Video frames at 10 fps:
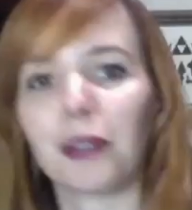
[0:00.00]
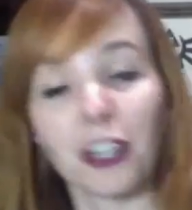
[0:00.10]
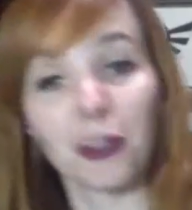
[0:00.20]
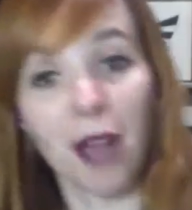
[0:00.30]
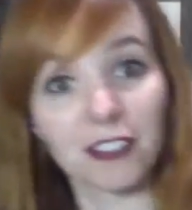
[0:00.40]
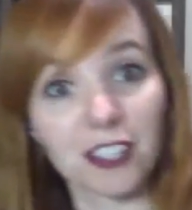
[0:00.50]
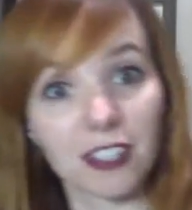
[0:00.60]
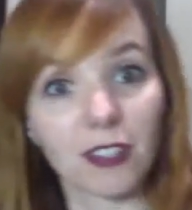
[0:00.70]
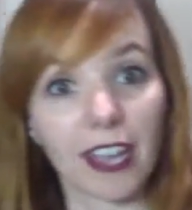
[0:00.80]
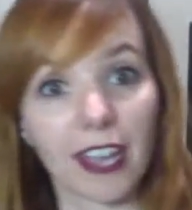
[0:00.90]
have to
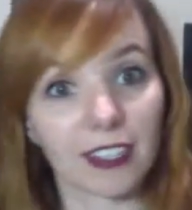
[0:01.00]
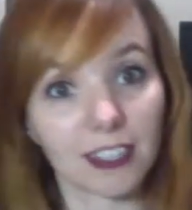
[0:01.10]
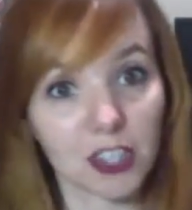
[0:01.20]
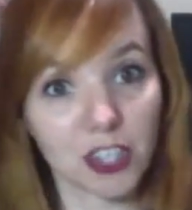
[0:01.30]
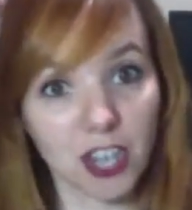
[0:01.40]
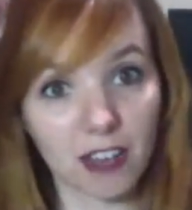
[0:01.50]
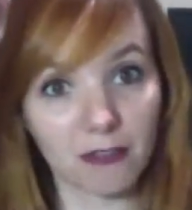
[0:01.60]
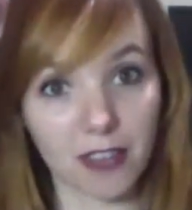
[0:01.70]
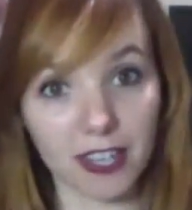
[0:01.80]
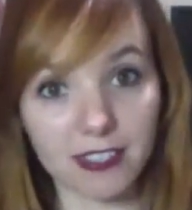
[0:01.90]
shut
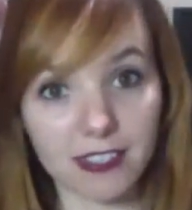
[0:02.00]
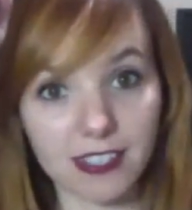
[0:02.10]
fist.